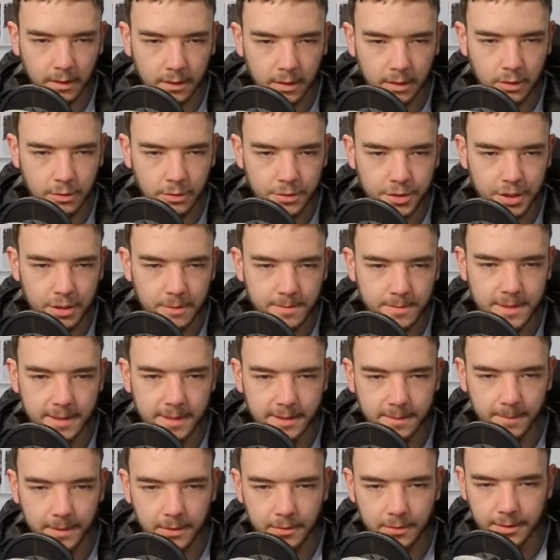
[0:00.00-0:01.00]
Lou Tube's in
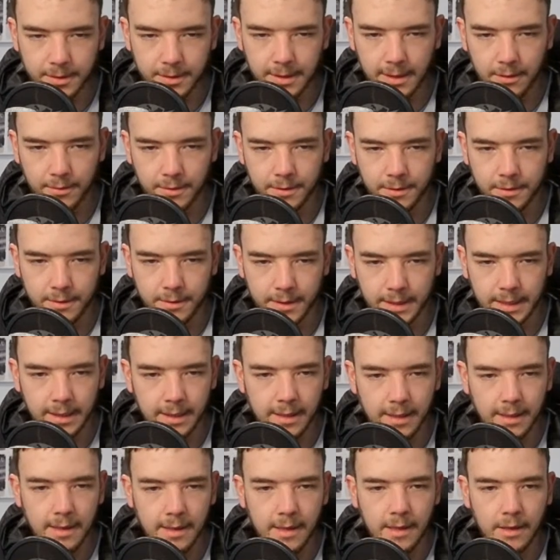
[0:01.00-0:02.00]
the building. How are we doing?
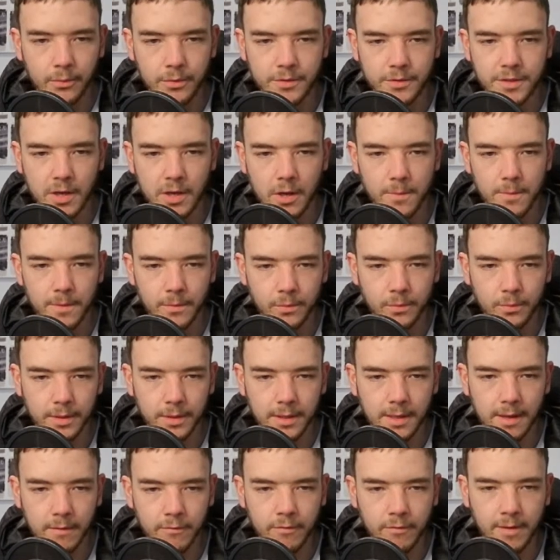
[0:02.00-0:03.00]
Was hoping we
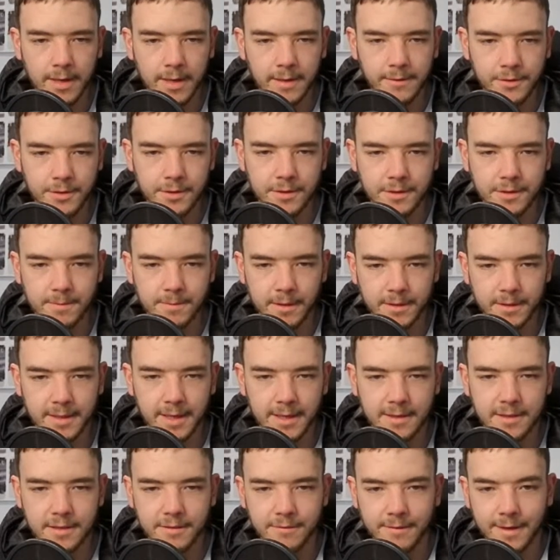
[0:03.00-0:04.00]
get Rangers. My
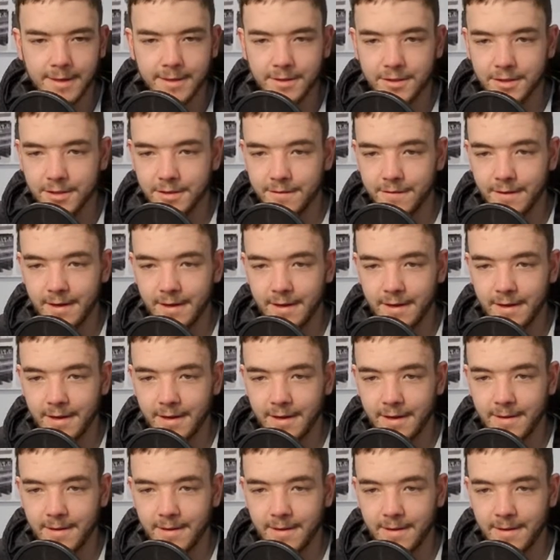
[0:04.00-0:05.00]
dad's a Rangers fan,
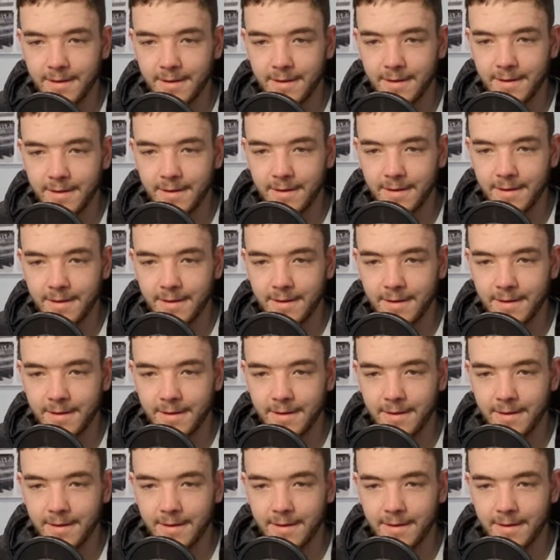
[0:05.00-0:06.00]
by the way.
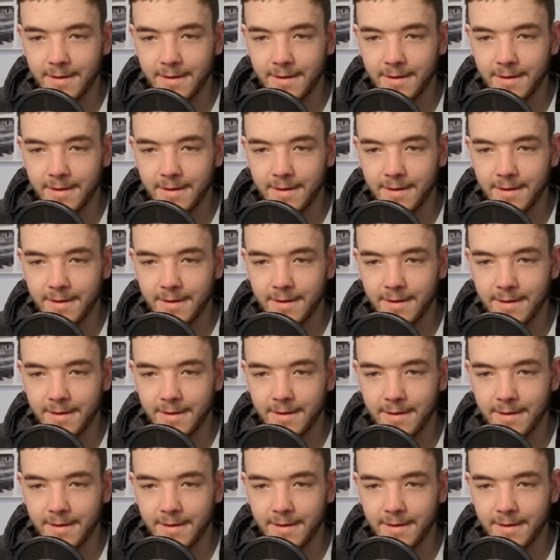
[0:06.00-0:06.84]
That'd have been interesting.